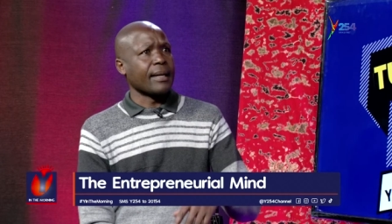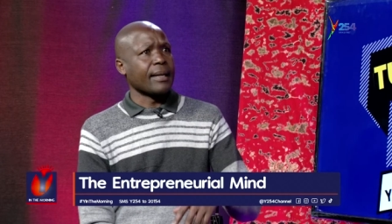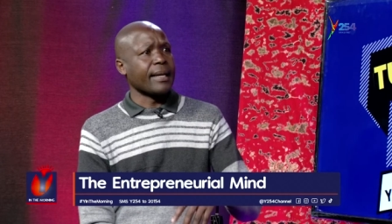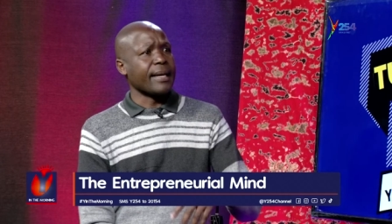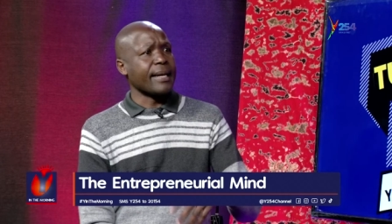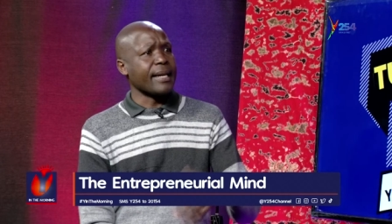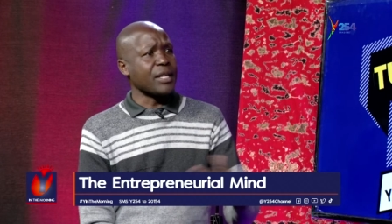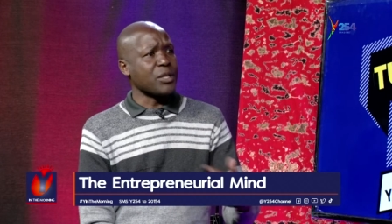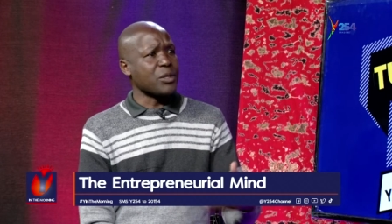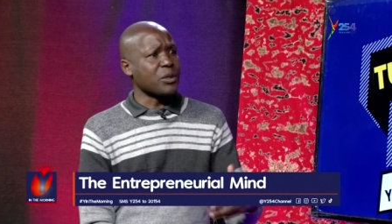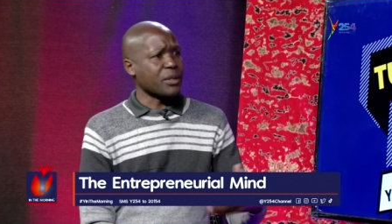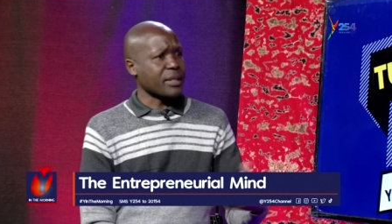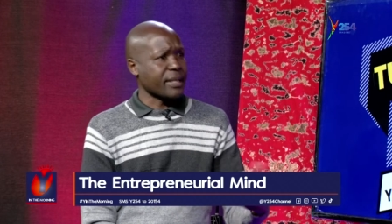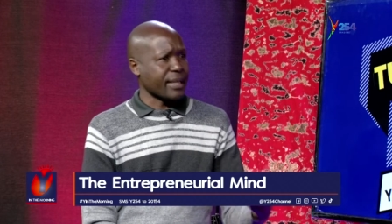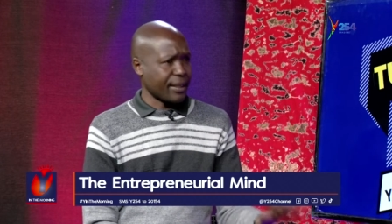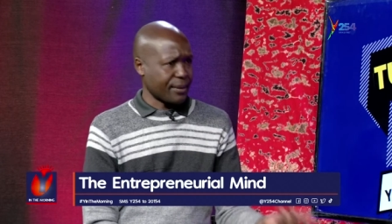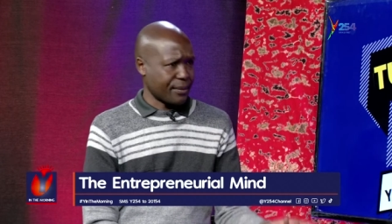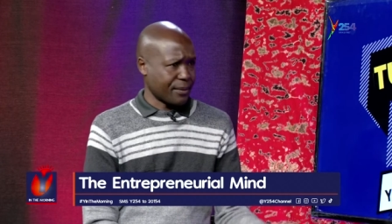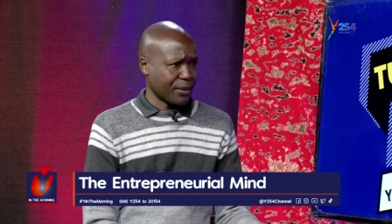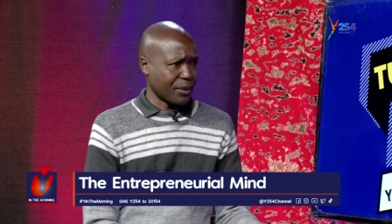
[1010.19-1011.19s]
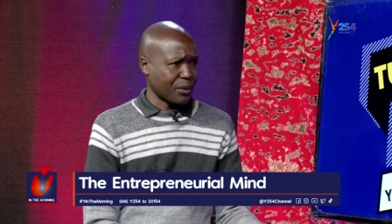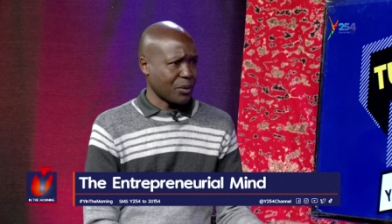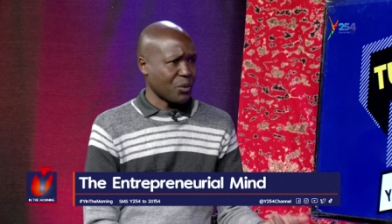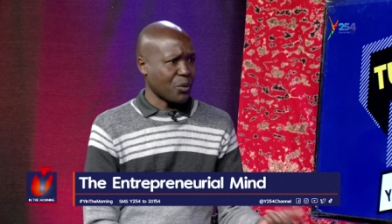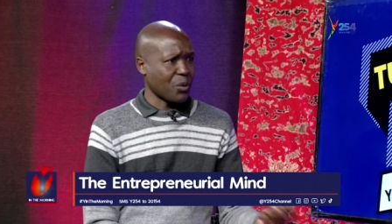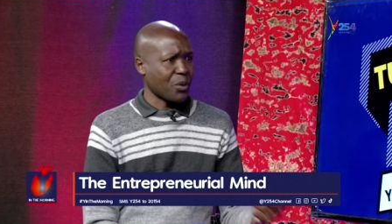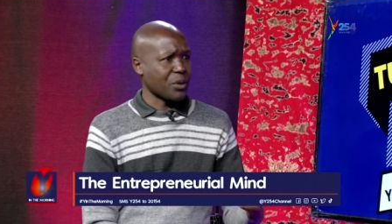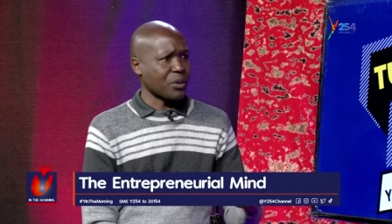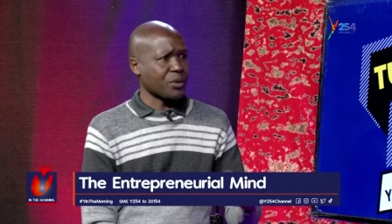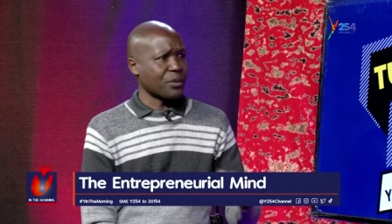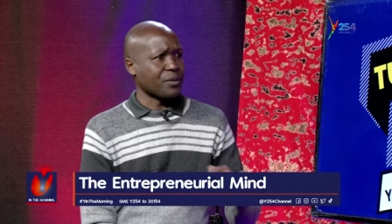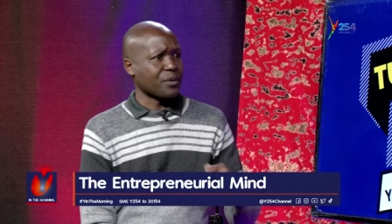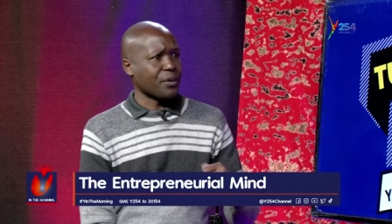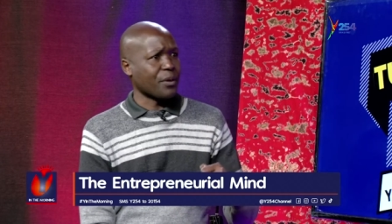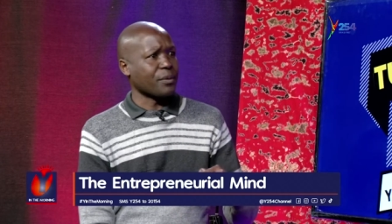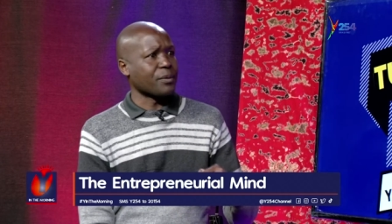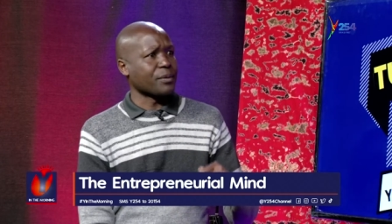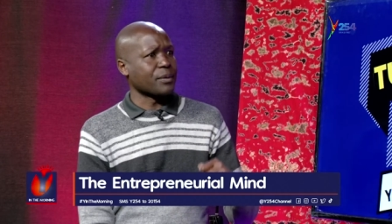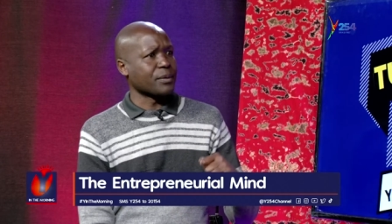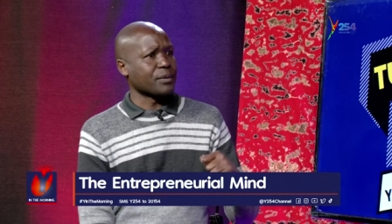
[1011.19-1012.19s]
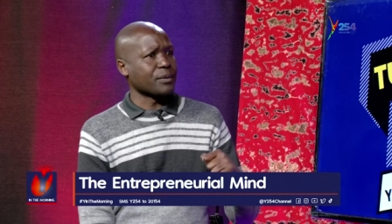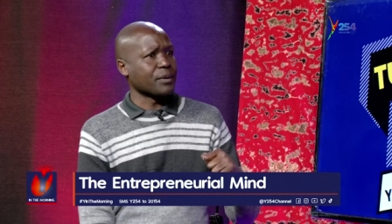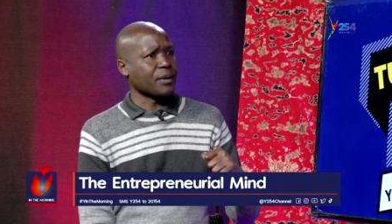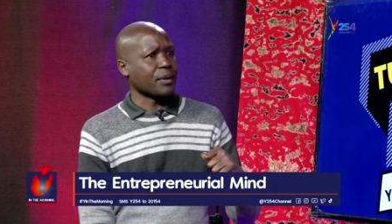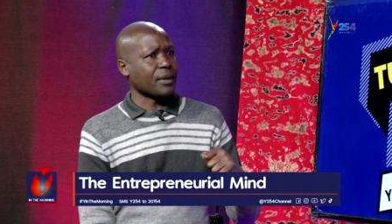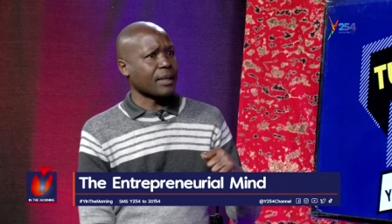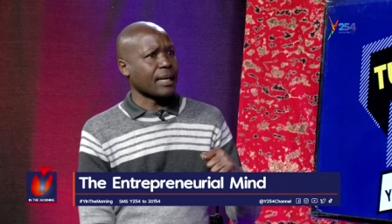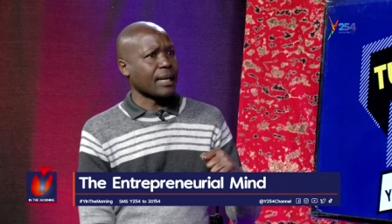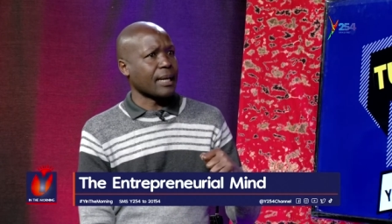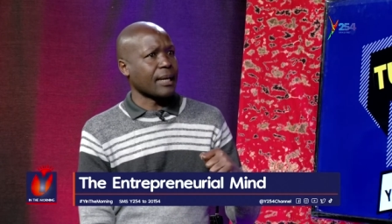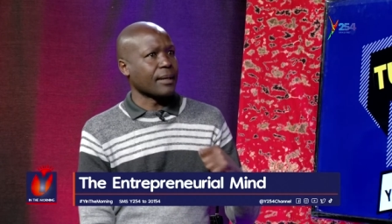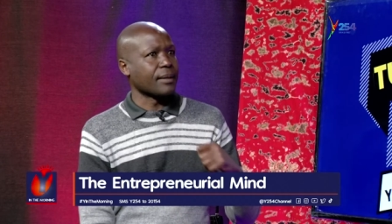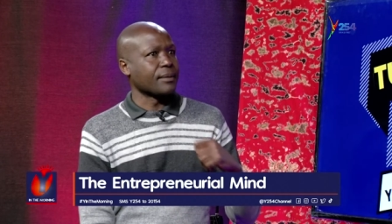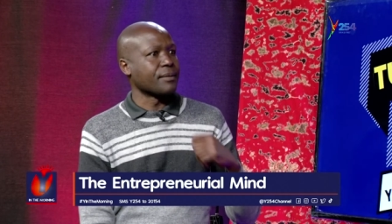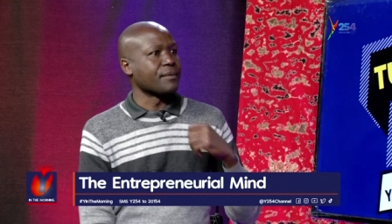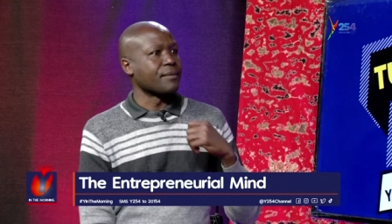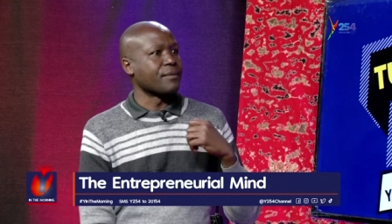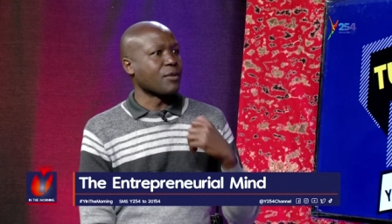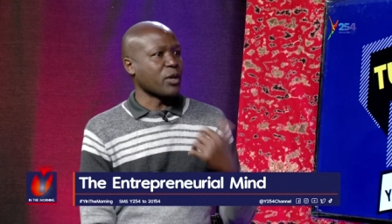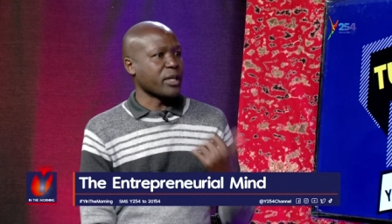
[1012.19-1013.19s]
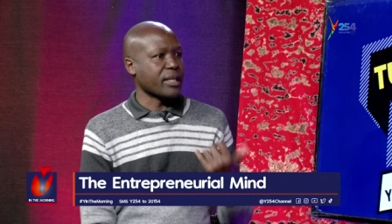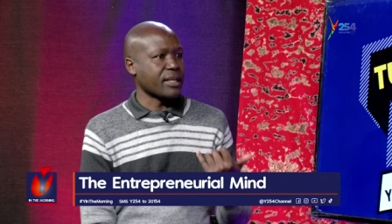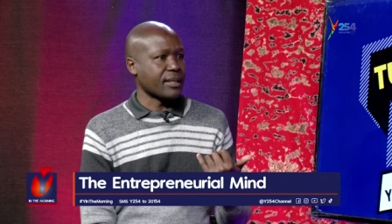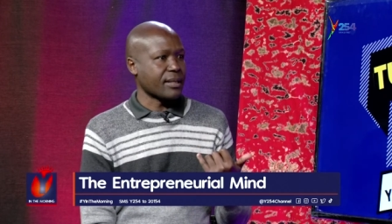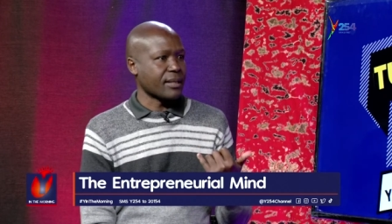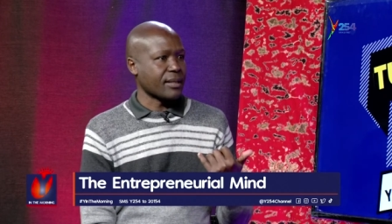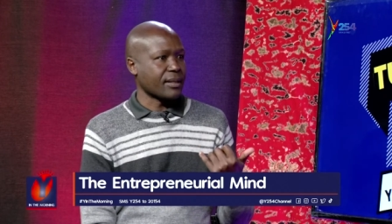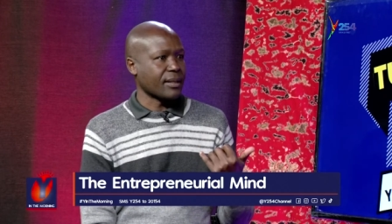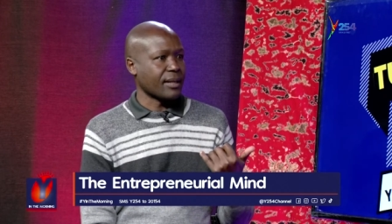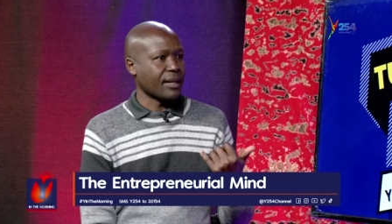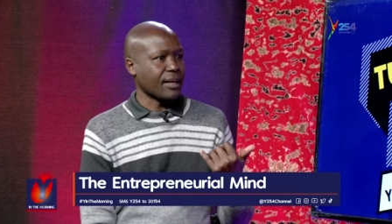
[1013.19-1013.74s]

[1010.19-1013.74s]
The initial cell phone was for, for voice.